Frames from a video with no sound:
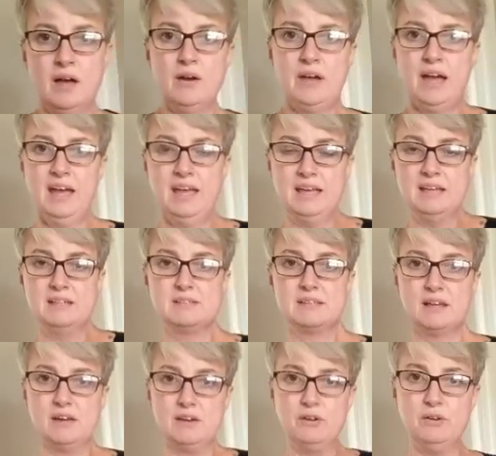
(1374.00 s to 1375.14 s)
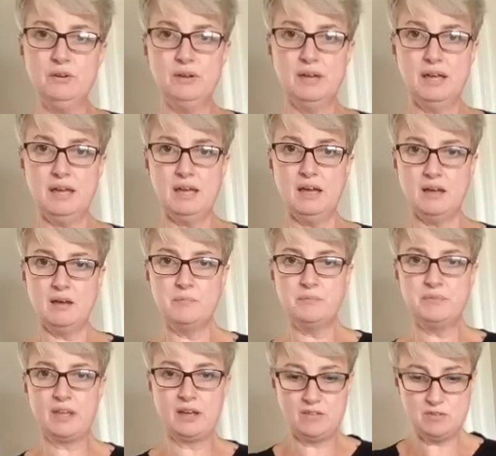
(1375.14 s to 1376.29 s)
Okay, so
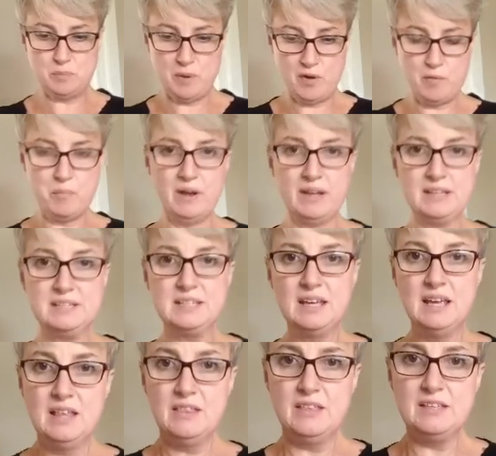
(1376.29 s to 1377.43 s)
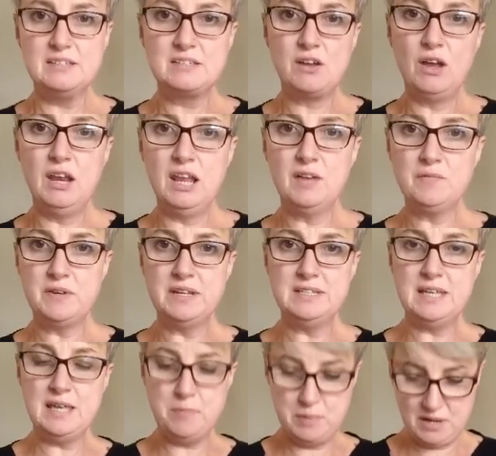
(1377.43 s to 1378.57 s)
now you have to bear in mind this has got a lovely
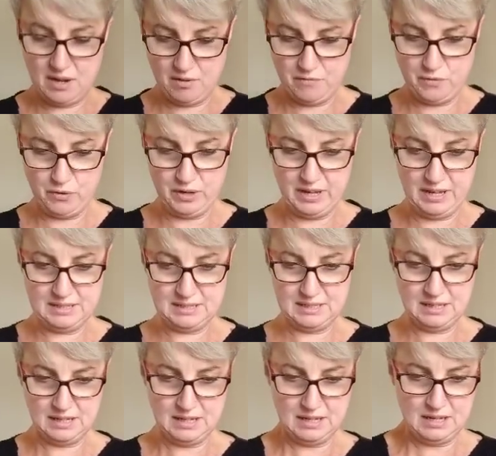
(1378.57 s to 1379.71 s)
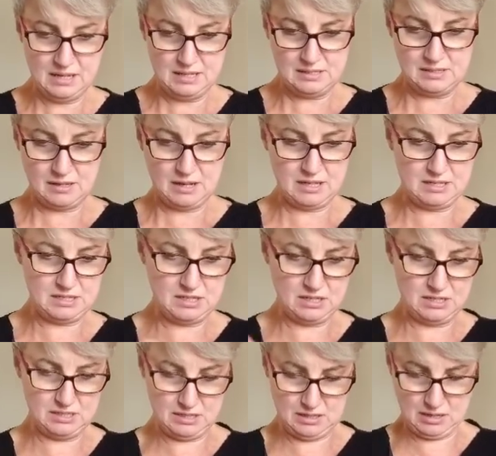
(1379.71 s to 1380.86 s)
deep cuff on it. So let's
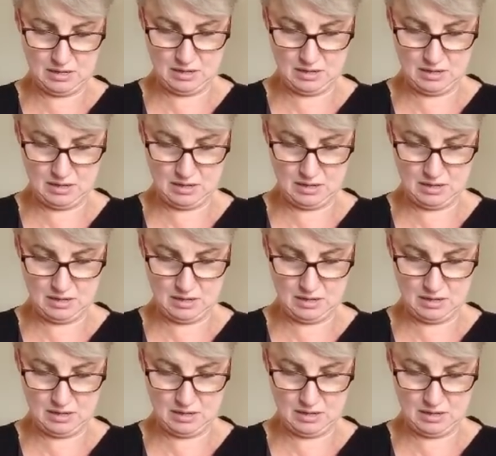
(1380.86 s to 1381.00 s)
just,